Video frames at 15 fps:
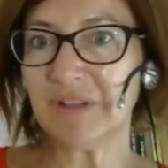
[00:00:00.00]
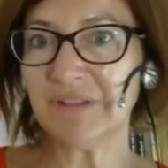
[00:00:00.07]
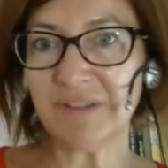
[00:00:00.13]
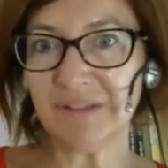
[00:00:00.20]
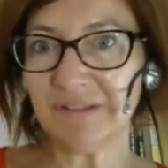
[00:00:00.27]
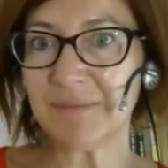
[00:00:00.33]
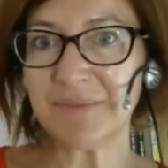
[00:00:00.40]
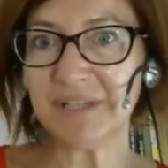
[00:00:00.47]
This
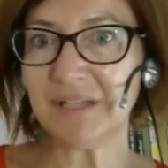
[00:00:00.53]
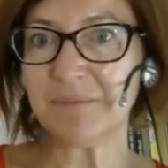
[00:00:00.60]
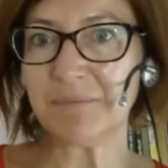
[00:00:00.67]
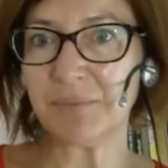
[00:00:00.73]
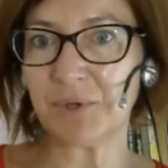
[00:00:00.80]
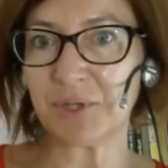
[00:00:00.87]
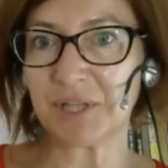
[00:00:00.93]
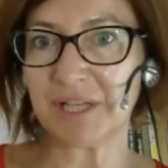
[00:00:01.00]
is something
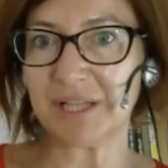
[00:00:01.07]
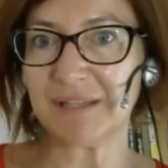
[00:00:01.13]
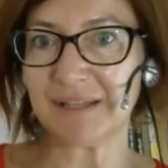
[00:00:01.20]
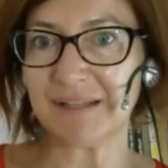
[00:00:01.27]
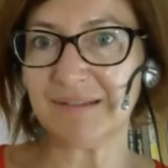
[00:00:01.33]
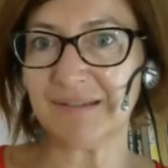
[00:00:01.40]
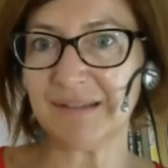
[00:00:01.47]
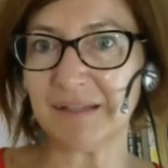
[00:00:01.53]
important,
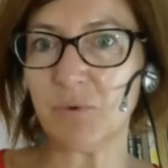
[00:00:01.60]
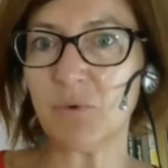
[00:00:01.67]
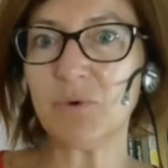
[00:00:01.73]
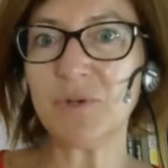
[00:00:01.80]
I think.